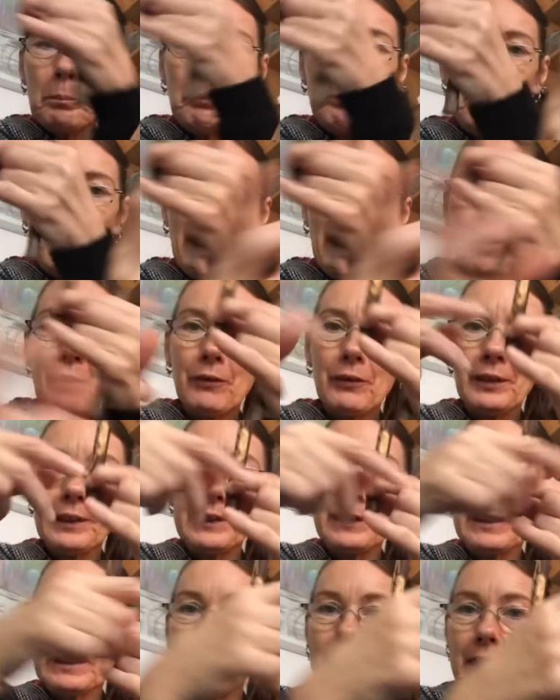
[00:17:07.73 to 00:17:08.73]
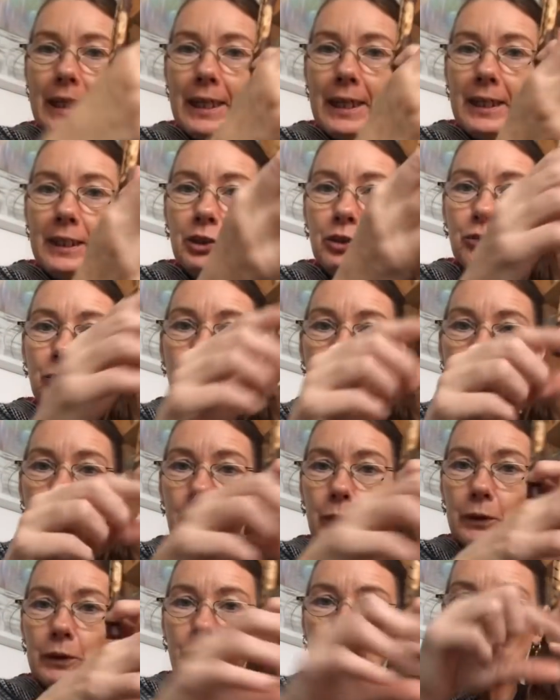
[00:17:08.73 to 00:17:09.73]
barriers and
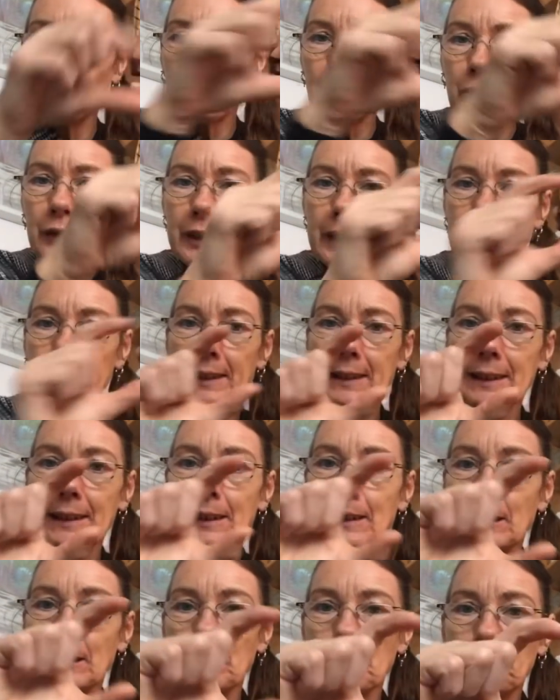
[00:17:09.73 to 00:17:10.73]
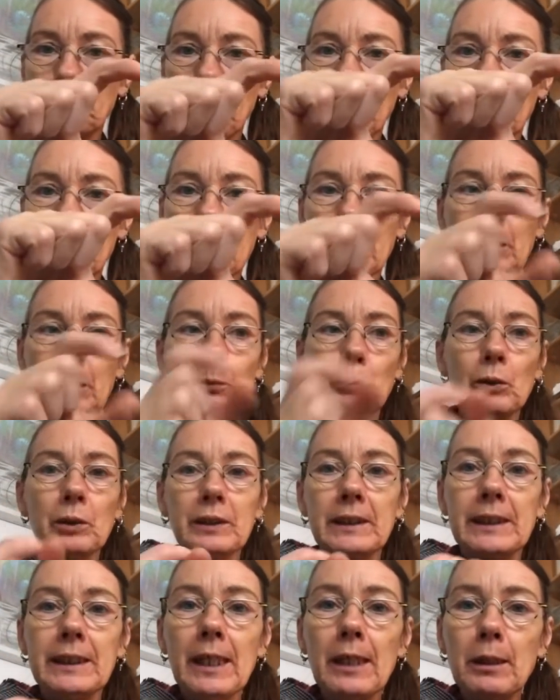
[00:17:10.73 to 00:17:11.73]
hedgerows of really spiky
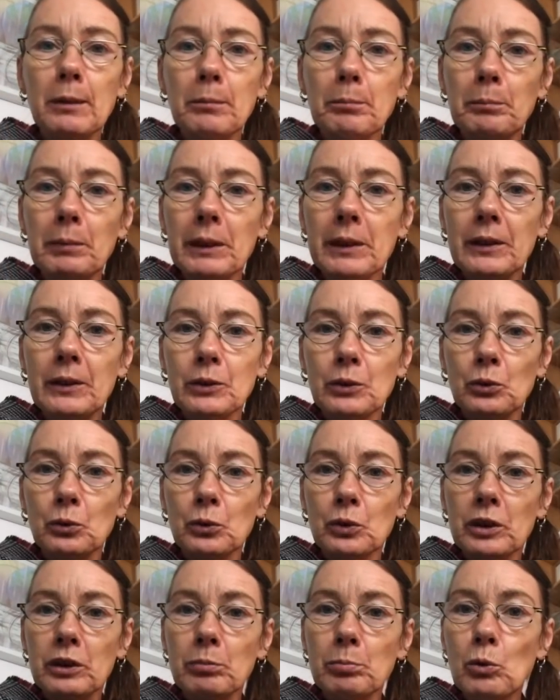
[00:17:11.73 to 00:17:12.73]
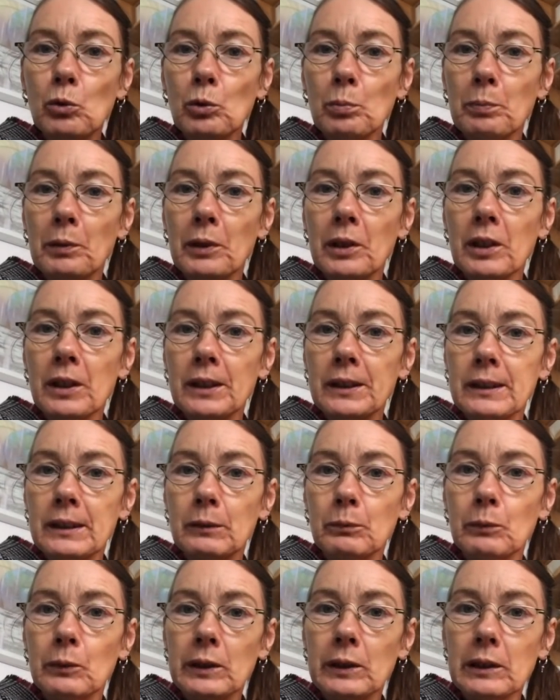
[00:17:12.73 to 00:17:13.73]
woods. Young birds or small
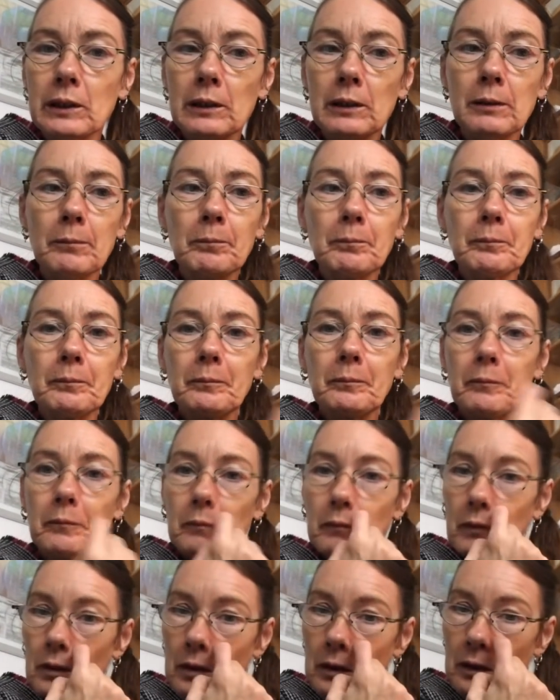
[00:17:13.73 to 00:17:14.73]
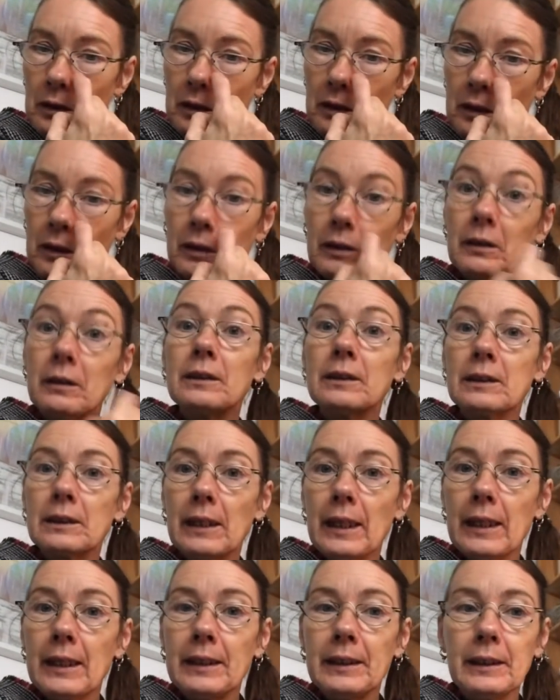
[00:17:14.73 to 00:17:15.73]
birds will
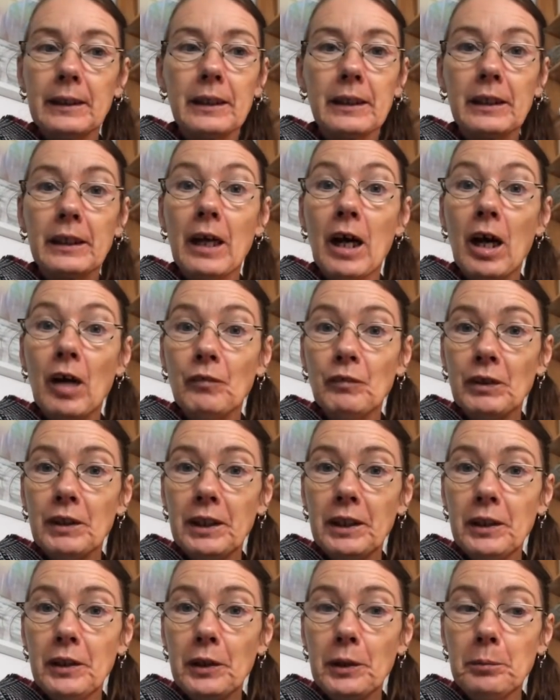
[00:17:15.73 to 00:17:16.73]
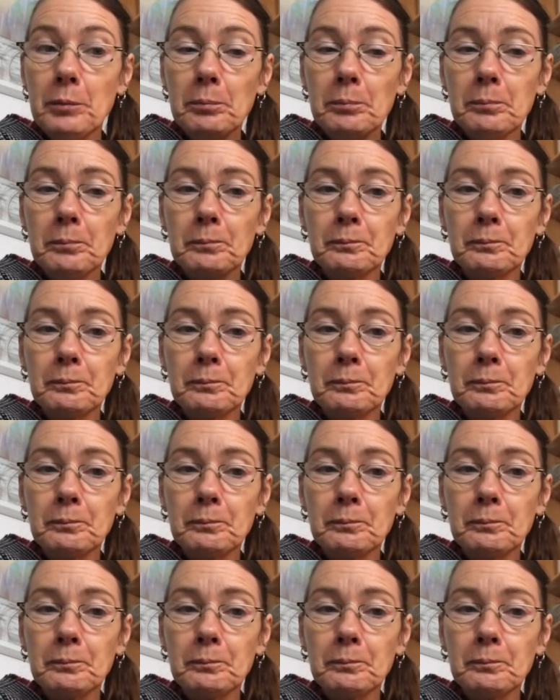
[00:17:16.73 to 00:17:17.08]
take cover in them,